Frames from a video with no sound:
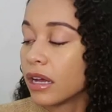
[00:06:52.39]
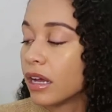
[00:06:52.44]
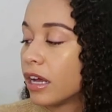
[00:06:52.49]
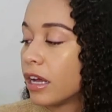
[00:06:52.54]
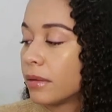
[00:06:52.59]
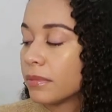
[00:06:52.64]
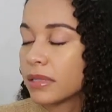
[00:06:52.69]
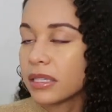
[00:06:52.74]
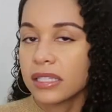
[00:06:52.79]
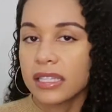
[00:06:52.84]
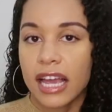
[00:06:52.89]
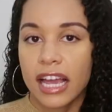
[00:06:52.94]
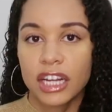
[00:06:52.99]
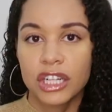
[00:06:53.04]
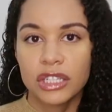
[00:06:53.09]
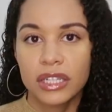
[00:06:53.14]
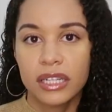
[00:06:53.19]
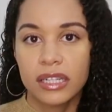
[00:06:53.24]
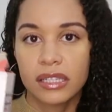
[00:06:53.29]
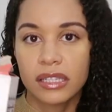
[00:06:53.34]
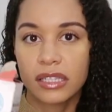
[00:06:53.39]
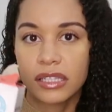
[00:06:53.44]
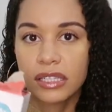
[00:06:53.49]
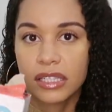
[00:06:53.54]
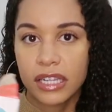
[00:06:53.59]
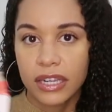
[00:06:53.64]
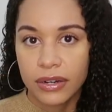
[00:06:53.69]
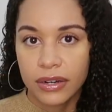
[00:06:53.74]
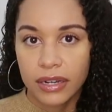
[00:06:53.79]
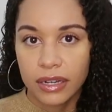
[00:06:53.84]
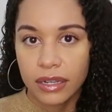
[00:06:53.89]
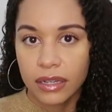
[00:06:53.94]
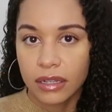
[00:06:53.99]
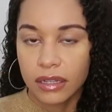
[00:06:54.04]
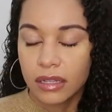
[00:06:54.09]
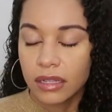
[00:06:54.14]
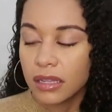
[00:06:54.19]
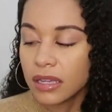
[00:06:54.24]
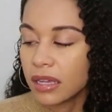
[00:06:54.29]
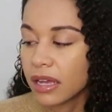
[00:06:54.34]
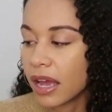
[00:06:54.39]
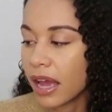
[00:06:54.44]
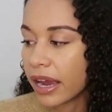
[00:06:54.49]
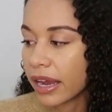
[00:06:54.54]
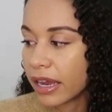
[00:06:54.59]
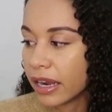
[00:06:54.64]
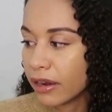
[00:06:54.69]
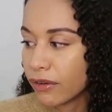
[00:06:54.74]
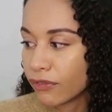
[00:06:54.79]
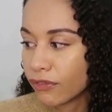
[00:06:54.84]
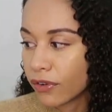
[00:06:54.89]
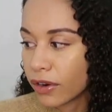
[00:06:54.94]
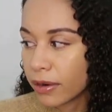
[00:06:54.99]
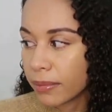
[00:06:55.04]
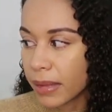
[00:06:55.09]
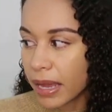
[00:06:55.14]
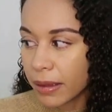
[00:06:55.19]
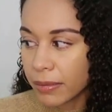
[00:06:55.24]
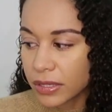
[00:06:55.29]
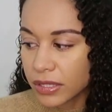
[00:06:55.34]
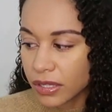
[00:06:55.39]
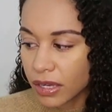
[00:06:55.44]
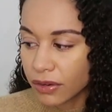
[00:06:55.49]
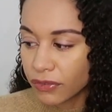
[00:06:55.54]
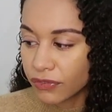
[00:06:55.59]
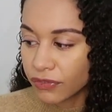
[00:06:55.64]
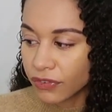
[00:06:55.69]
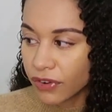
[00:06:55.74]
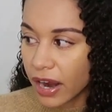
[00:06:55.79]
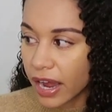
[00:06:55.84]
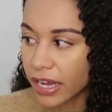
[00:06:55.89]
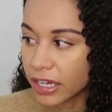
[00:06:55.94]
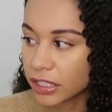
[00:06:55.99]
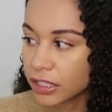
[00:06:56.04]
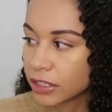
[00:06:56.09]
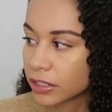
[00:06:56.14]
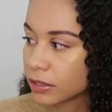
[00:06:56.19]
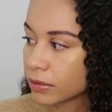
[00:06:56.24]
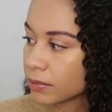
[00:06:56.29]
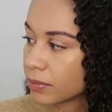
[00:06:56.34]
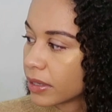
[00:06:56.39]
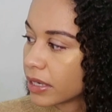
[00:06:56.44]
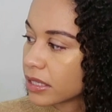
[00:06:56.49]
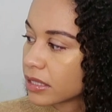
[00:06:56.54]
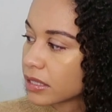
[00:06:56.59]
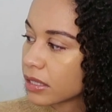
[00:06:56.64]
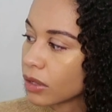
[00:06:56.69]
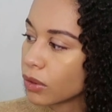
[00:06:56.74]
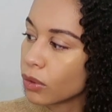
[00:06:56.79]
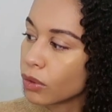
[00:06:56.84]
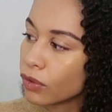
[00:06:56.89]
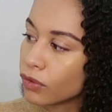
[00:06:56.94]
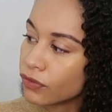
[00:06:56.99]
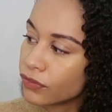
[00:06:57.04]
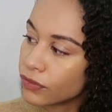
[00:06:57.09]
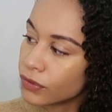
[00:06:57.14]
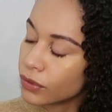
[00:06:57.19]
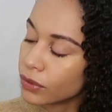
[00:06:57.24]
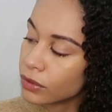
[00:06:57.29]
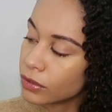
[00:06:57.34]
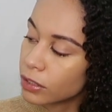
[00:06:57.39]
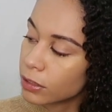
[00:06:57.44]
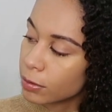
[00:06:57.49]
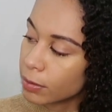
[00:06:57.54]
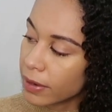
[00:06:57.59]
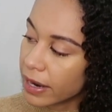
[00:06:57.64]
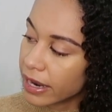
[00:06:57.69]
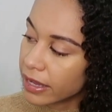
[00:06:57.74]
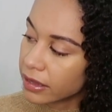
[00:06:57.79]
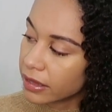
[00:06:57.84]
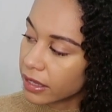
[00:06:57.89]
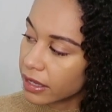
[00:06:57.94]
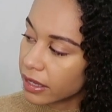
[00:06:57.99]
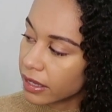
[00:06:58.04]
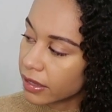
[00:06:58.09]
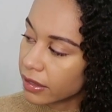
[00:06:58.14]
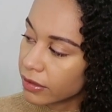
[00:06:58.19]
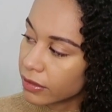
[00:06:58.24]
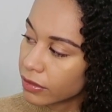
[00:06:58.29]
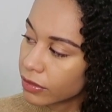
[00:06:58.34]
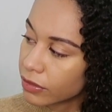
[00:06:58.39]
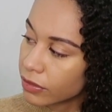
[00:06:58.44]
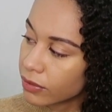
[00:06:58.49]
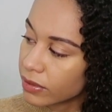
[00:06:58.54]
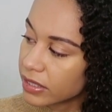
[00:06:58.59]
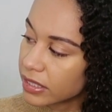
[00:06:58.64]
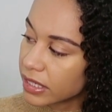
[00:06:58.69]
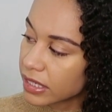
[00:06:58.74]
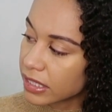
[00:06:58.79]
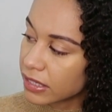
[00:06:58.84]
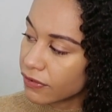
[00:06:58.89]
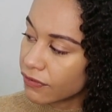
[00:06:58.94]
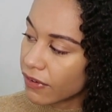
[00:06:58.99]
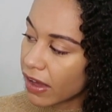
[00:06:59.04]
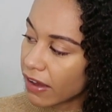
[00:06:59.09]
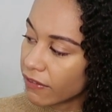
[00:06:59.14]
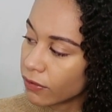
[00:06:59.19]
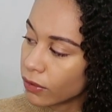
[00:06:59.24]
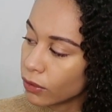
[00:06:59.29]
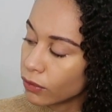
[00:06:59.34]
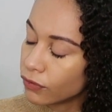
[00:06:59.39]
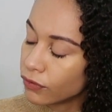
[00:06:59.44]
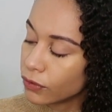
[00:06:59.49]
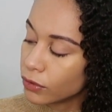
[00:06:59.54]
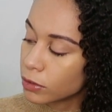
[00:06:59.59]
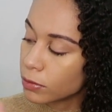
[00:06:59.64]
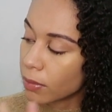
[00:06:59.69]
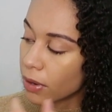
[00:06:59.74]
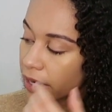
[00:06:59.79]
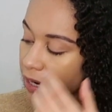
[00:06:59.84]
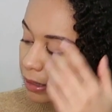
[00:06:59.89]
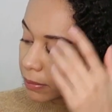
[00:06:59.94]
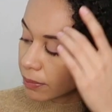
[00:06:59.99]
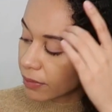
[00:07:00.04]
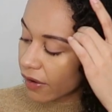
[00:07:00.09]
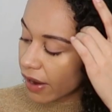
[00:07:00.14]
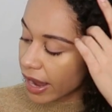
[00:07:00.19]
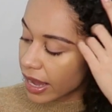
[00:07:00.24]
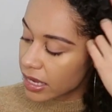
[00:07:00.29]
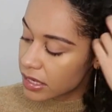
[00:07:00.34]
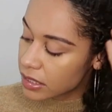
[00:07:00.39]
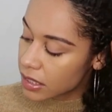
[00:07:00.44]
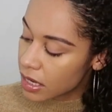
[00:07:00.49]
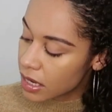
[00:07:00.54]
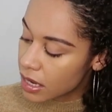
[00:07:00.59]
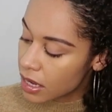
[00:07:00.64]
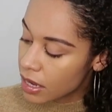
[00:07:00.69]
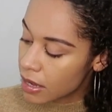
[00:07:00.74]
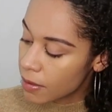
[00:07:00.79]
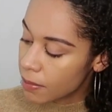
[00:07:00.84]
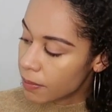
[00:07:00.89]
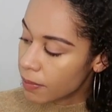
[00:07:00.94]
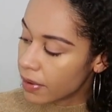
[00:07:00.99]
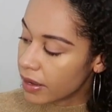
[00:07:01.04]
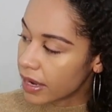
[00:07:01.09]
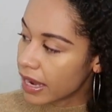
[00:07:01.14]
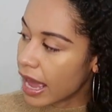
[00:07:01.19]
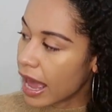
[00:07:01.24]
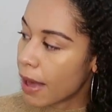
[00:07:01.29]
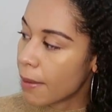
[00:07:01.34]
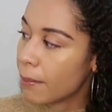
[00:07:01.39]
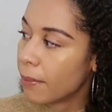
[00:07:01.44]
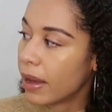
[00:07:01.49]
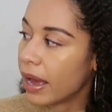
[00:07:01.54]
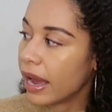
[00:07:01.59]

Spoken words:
This is actually a cereal. I get it from Amazon Fresh, but it's the Whole Foods brand, the 365 Whole Foods Market brand. But yeah,